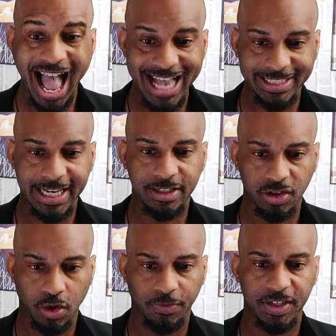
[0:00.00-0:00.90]
asset
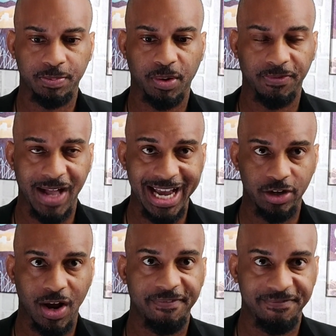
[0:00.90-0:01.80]
service
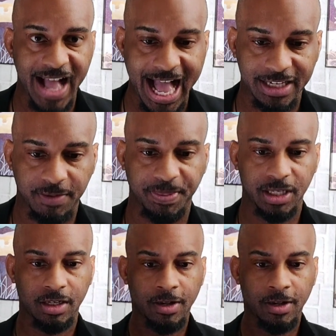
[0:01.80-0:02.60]
provider, a VASP.